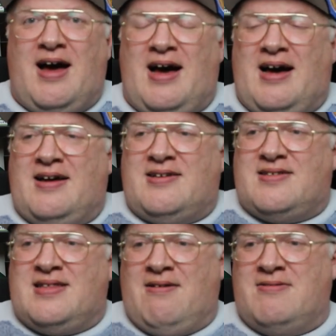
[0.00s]
And
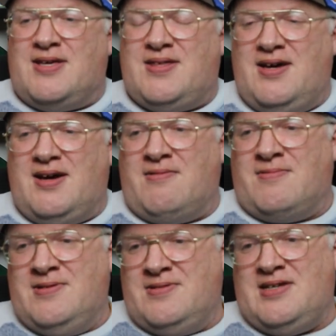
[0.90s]
that was the thing. Like,
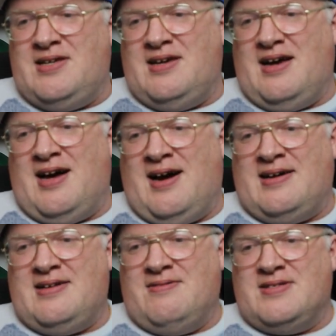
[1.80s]
Rudy
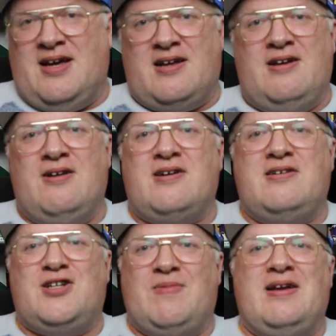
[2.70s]
was not
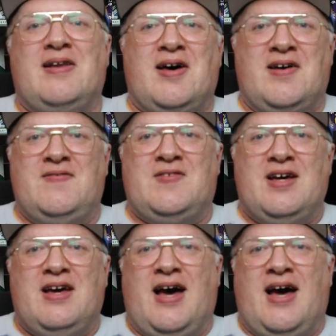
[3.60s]
looking to be loved.